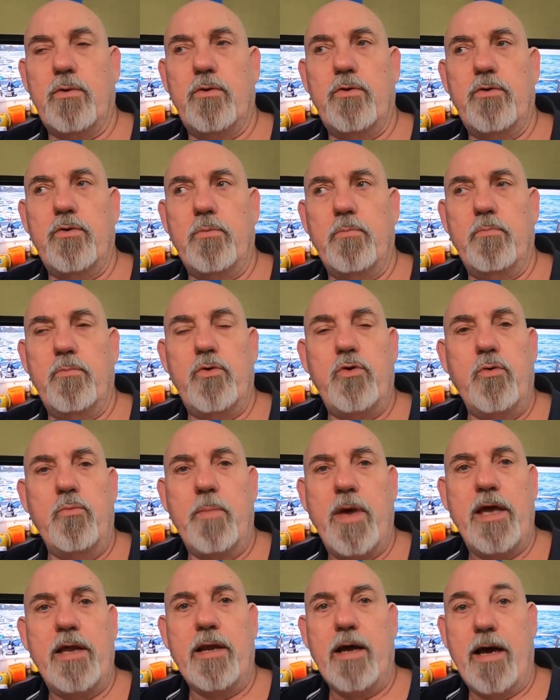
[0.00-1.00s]
you
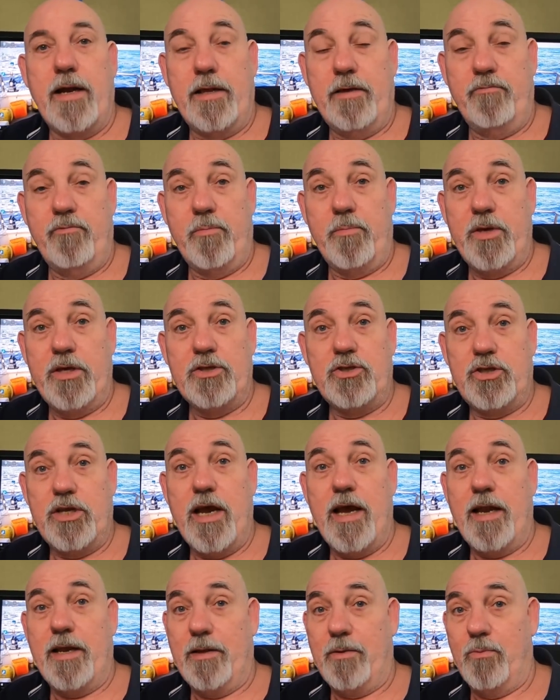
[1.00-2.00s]
may not even be
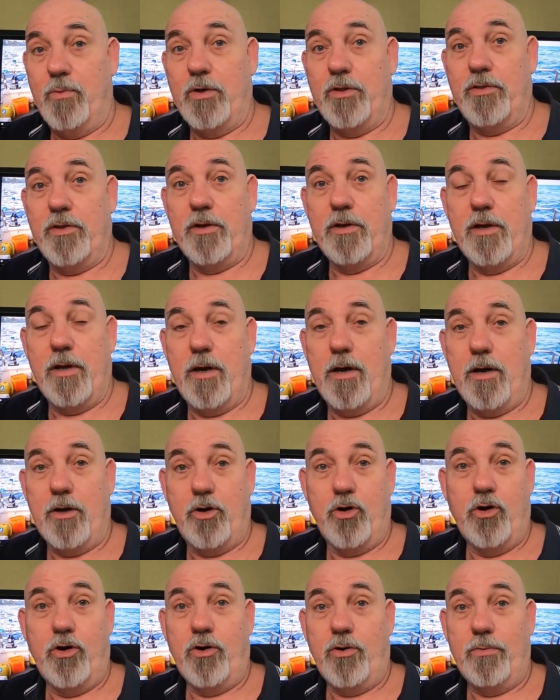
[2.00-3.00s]
chatting with a
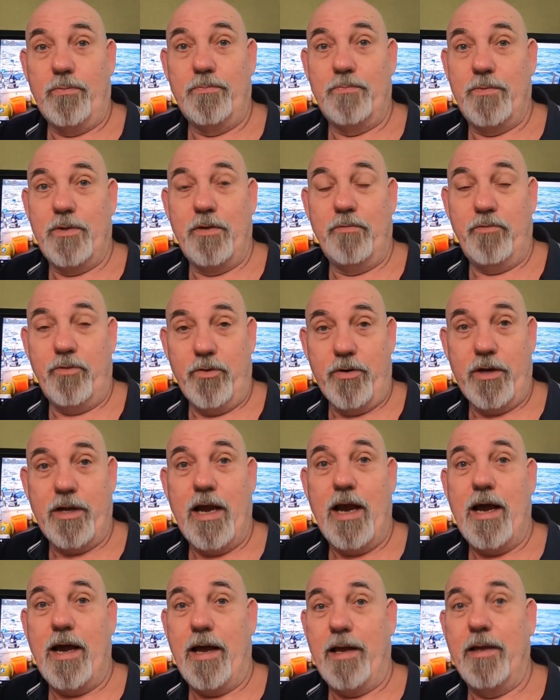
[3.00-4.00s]
girl. If you're a
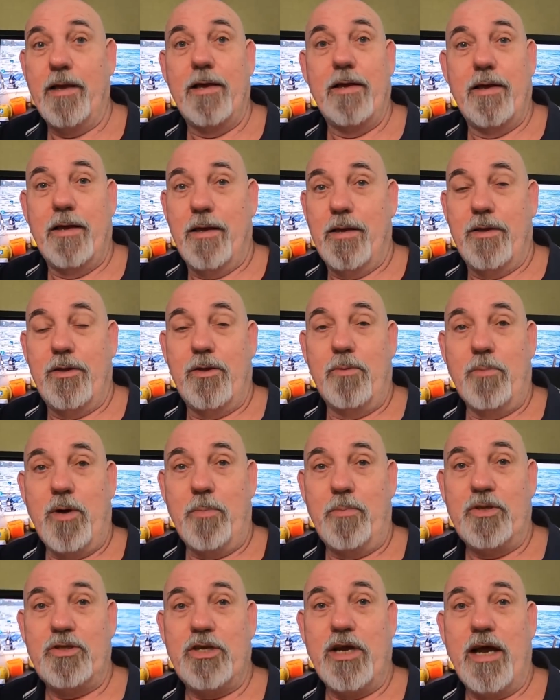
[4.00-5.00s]
guy, you
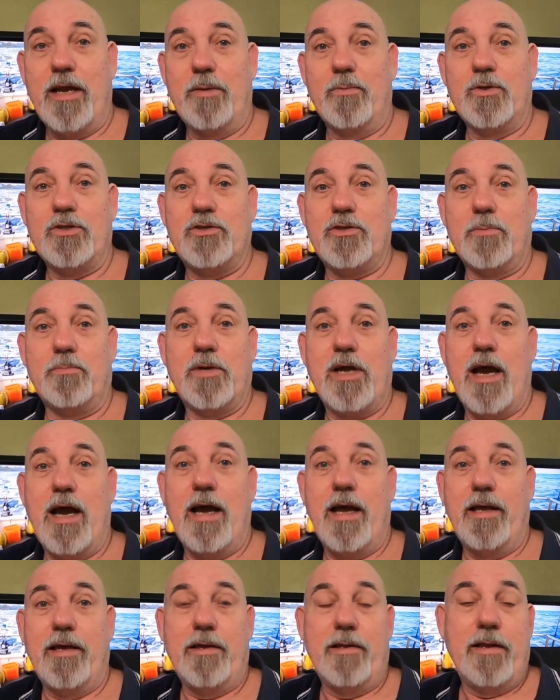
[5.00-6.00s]
might be chatting with some
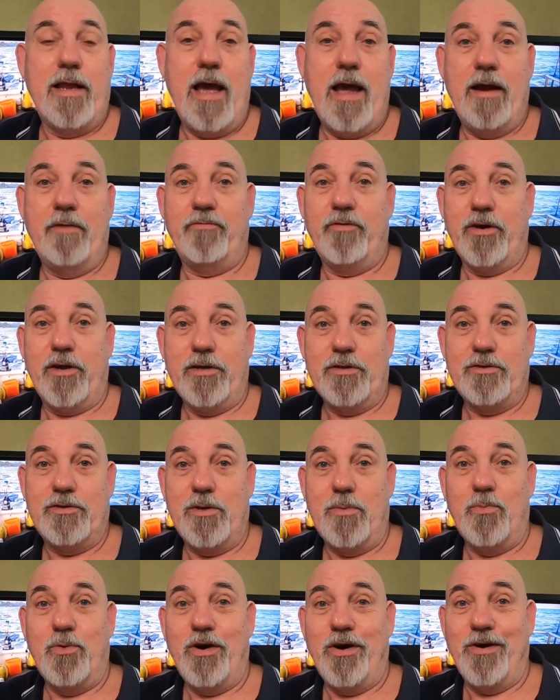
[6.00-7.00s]
guy in Africa
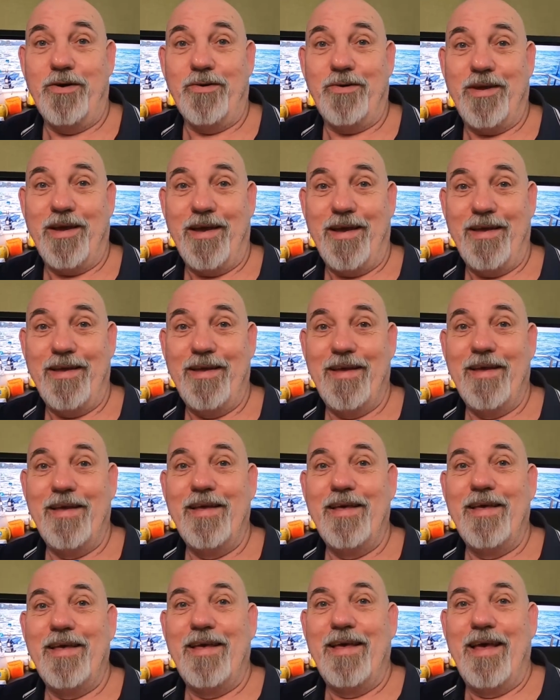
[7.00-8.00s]
somewhere, okay?
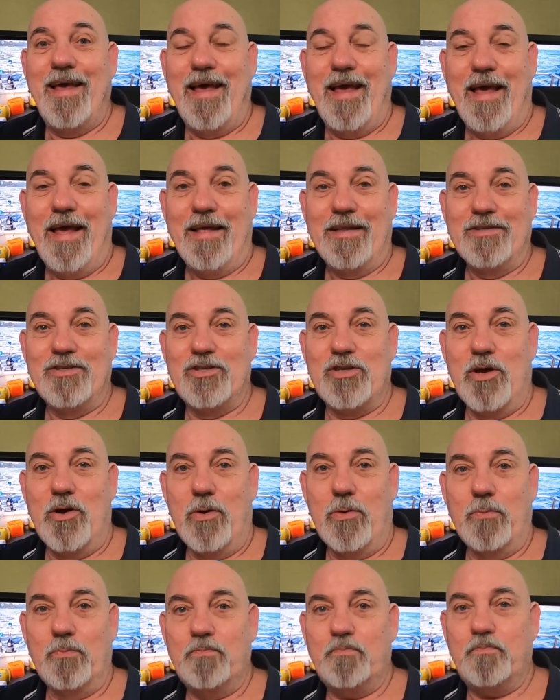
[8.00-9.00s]
And
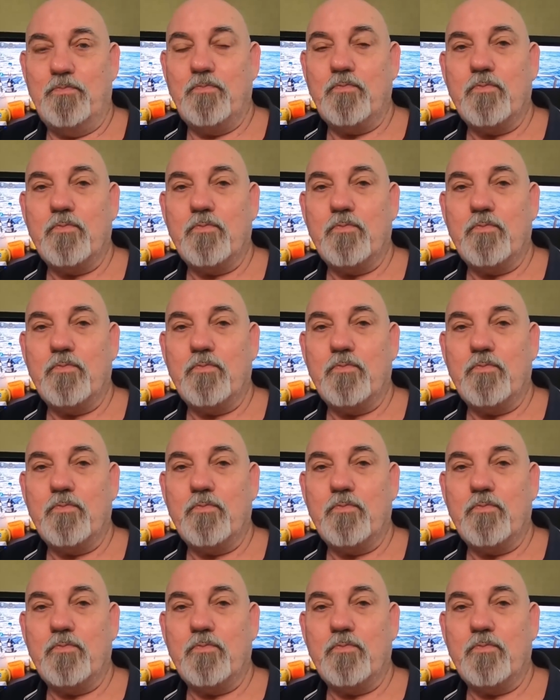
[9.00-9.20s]
so